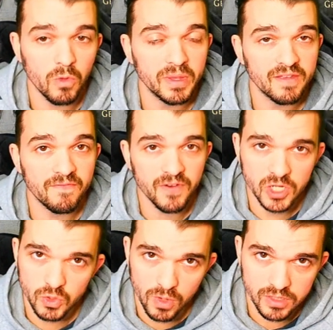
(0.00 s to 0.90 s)
It will be the
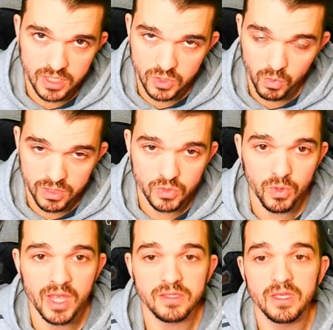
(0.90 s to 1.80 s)
first one that you want
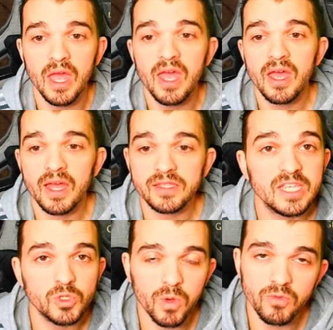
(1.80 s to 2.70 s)
to get,
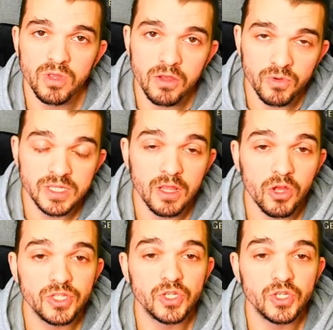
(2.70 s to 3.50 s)
and this one will increase a